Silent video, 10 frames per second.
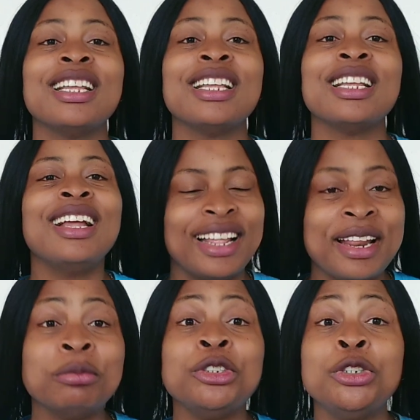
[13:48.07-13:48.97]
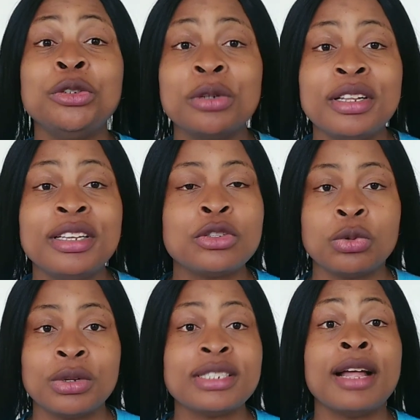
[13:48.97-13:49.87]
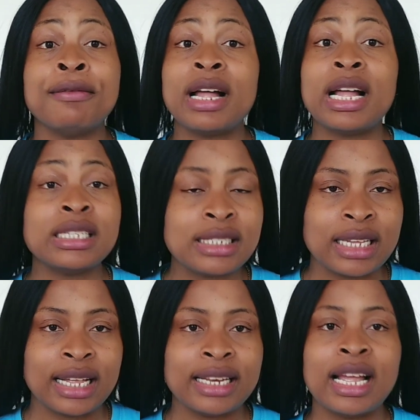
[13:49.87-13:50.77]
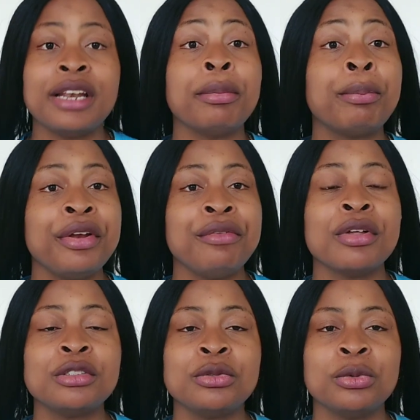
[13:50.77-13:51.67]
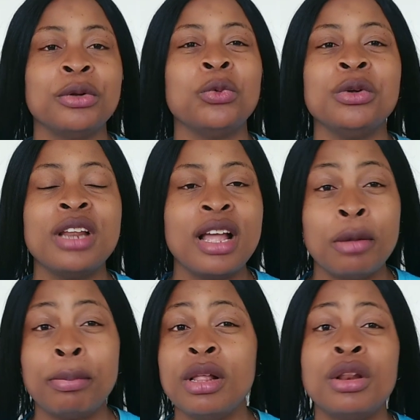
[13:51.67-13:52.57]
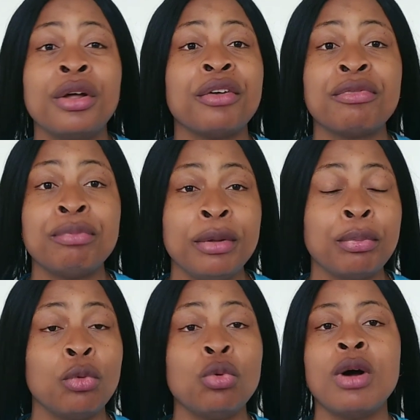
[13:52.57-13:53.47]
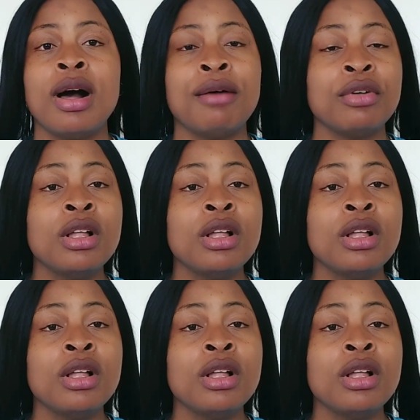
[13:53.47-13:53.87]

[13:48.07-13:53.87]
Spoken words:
and I'm sure this ones I've answered and the previous one would help a lot of people who have